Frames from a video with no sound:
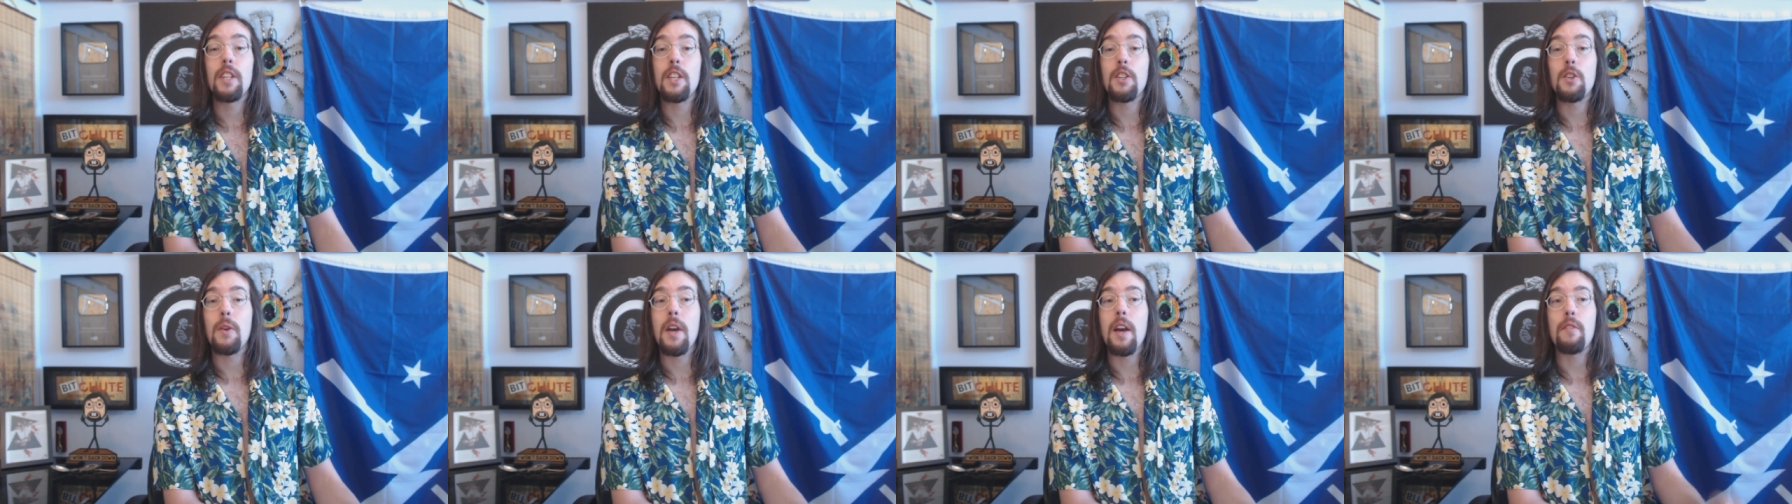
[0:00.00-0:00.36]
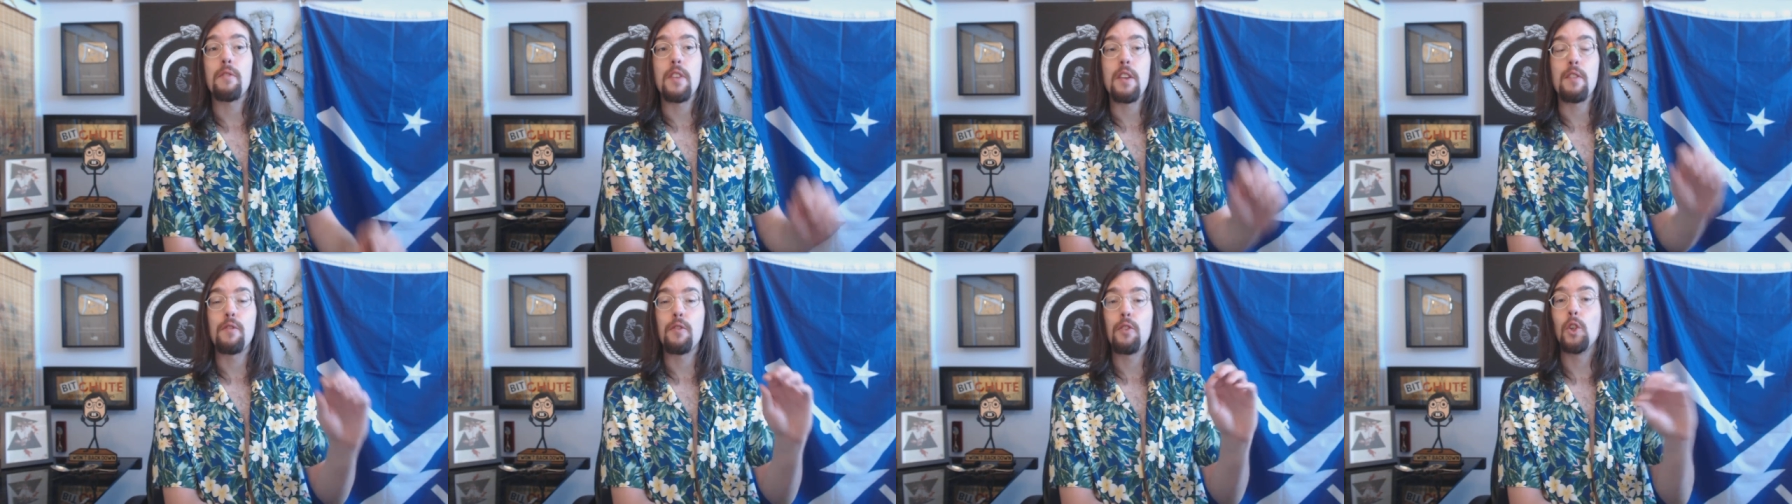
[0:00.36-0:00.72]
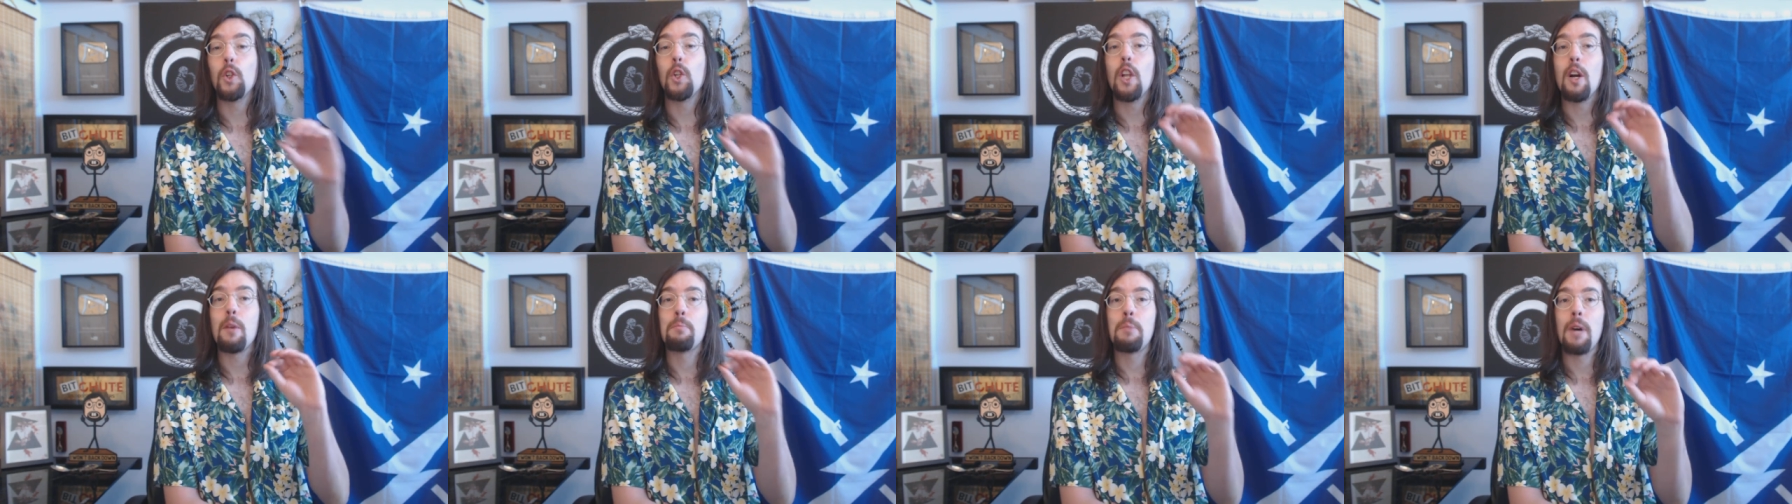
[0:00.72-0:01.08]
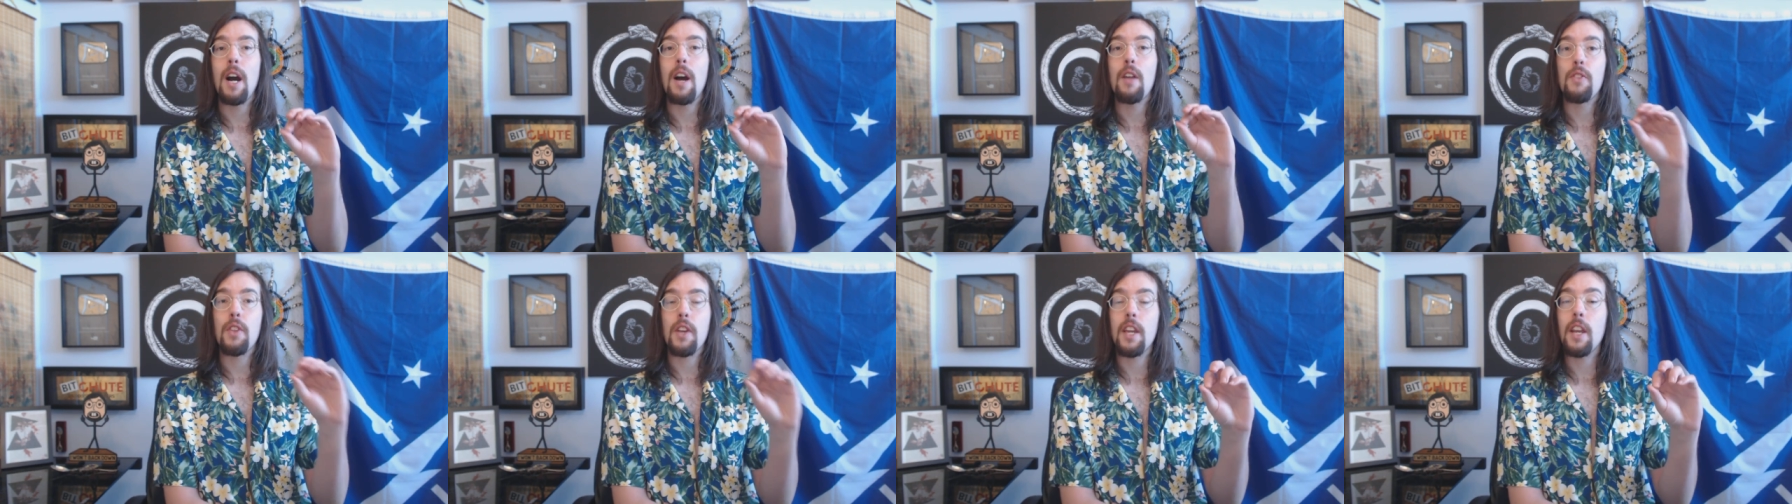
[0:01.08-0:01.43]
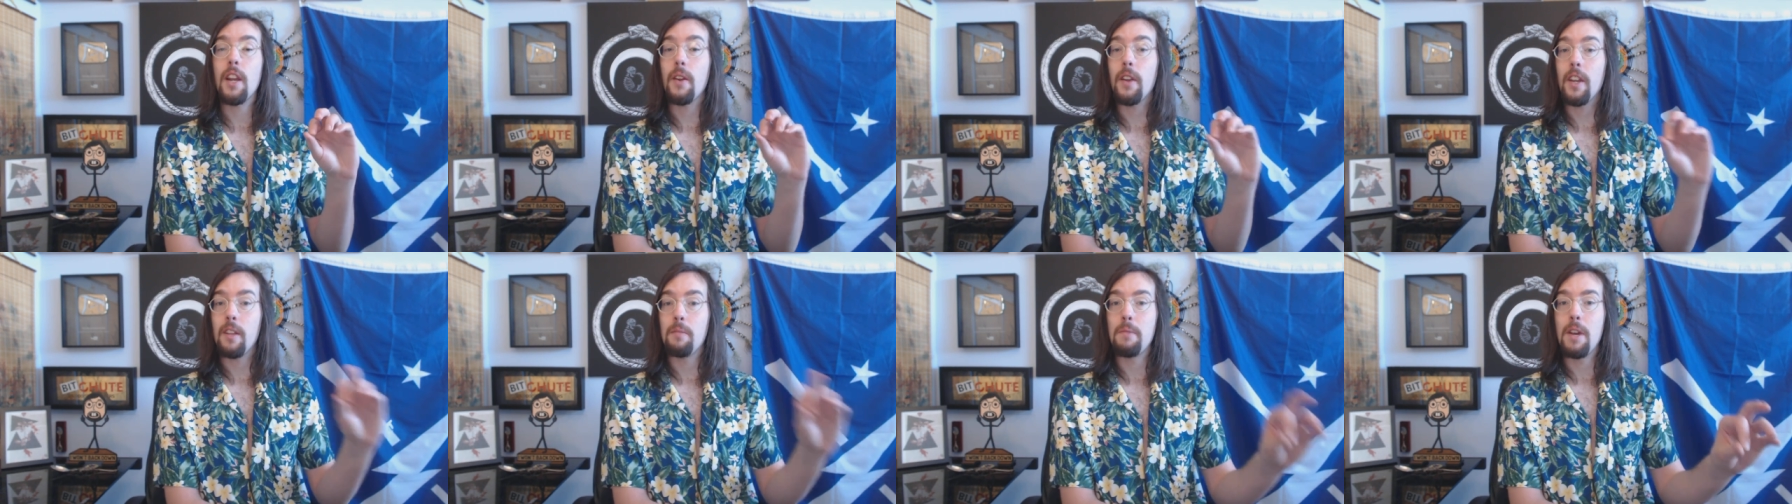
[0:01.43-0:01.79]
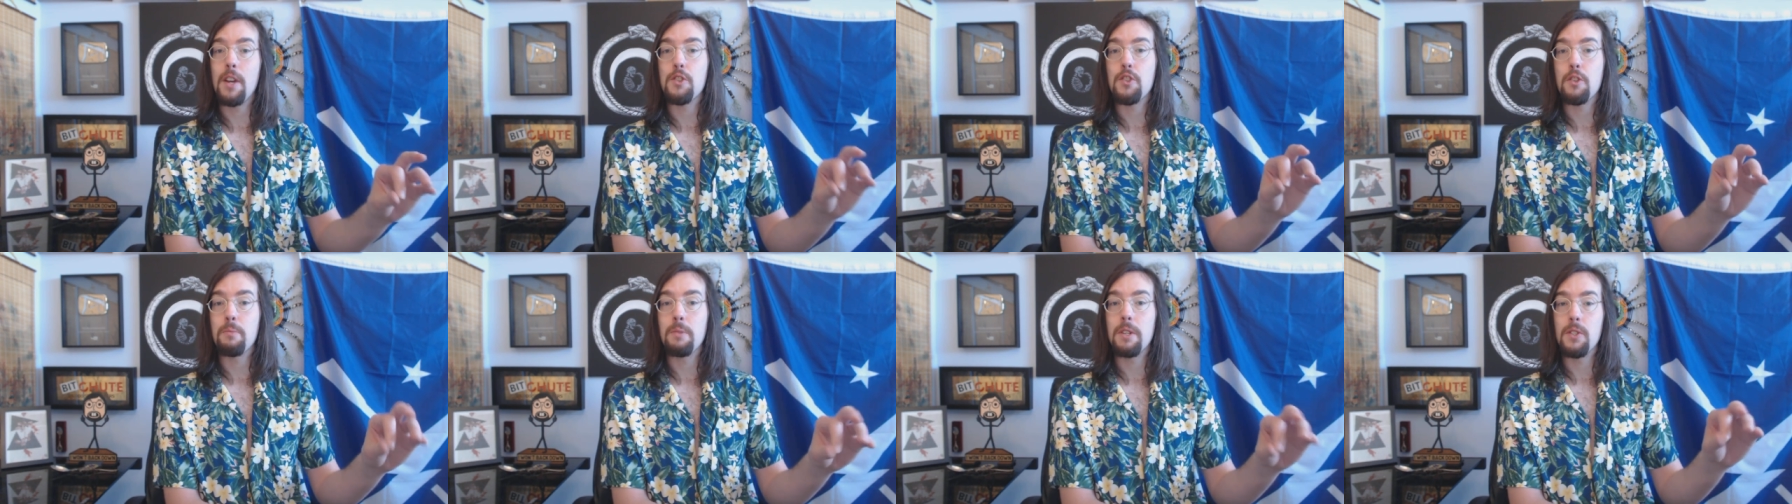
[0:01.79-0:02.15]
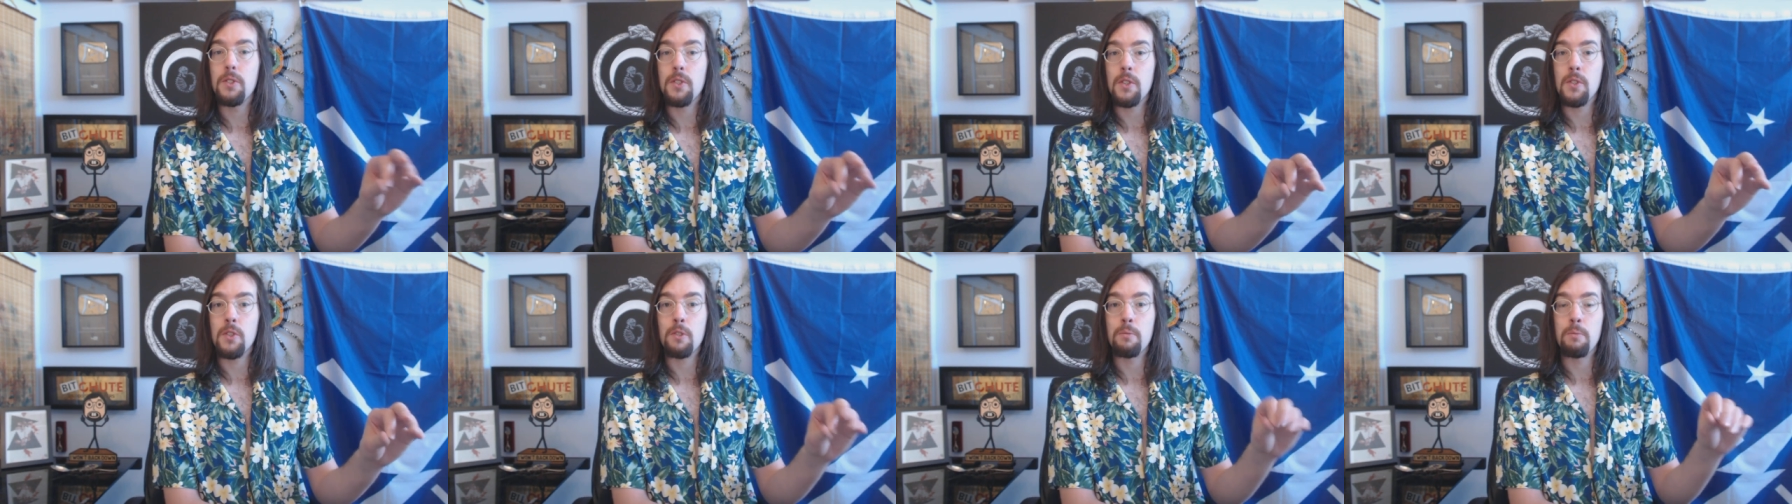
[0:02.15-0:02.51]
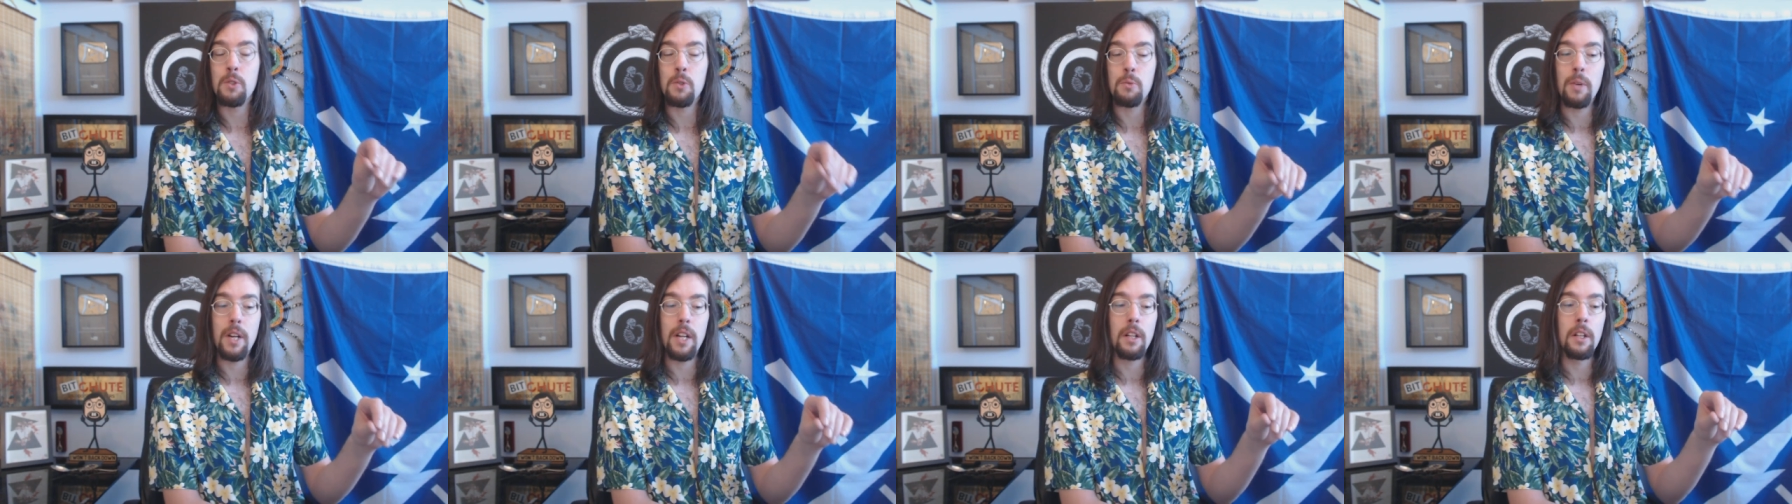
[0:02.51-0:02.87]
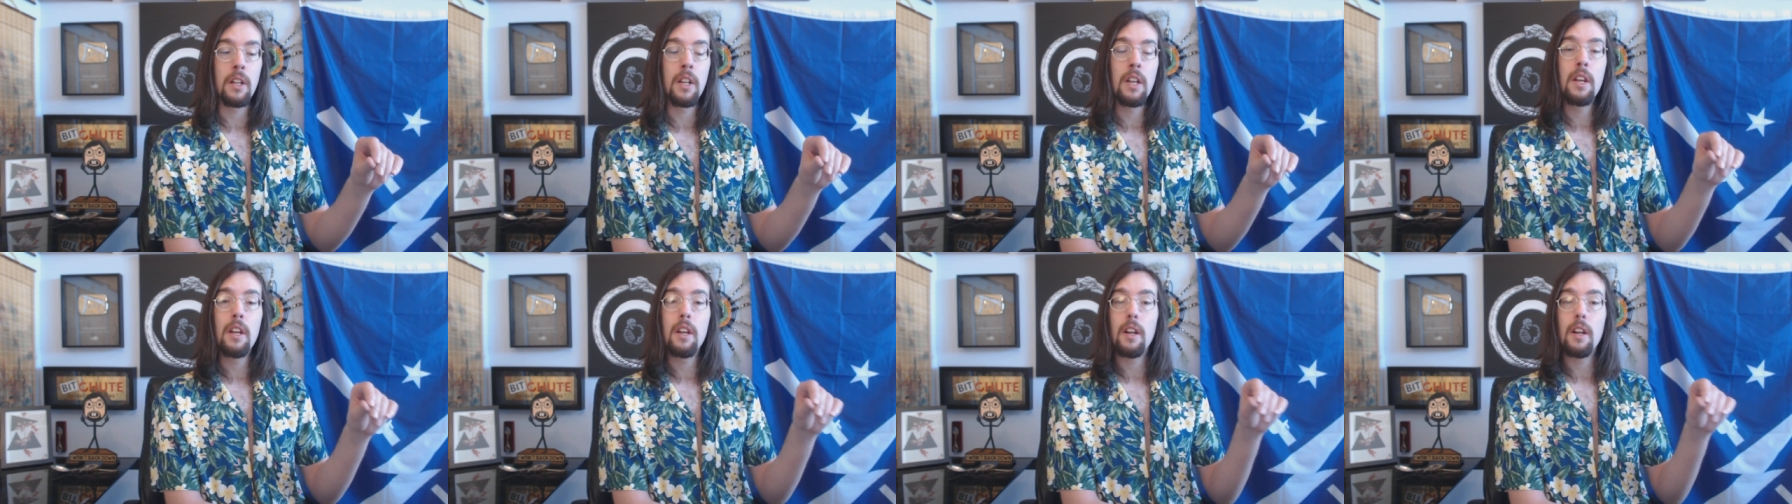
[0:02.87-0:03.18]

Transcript: They do have the full apothecary and measurement system as well